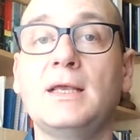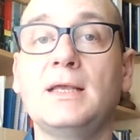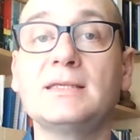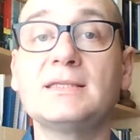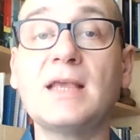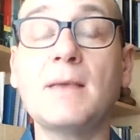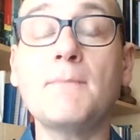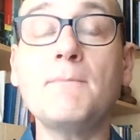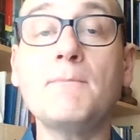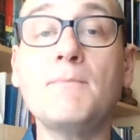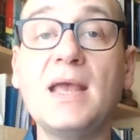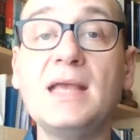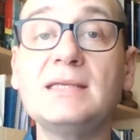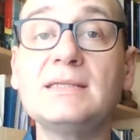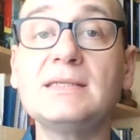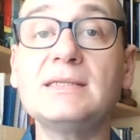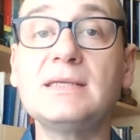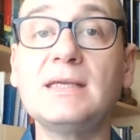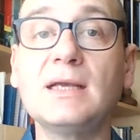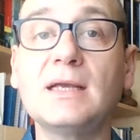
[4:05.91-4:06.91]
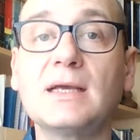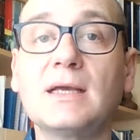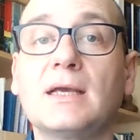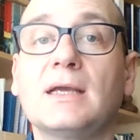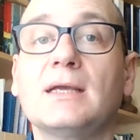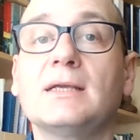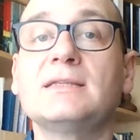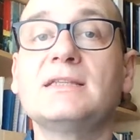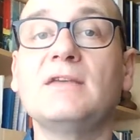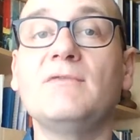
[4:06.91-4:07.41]
Some basic
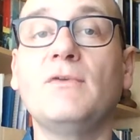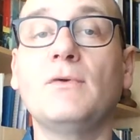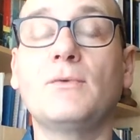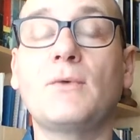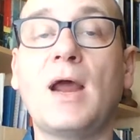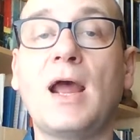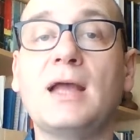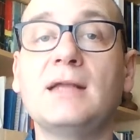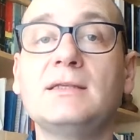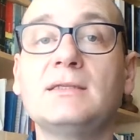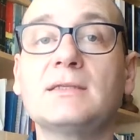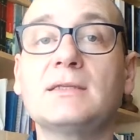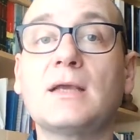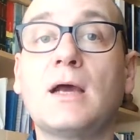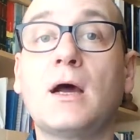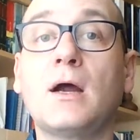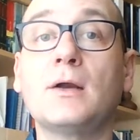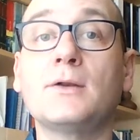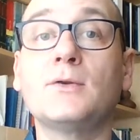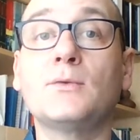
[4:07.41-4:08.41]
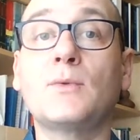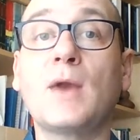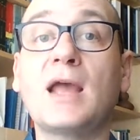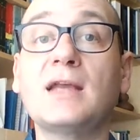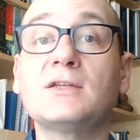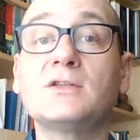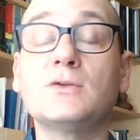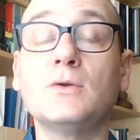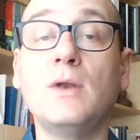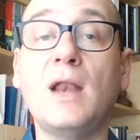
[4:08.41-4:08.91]
civil rights are the
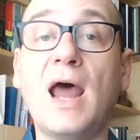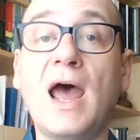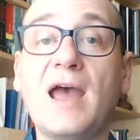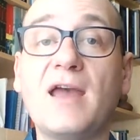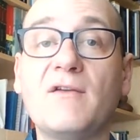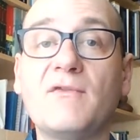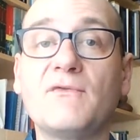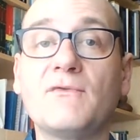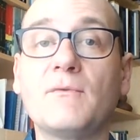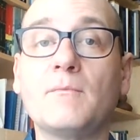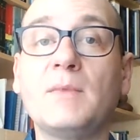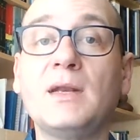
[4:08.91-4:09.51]
right to life,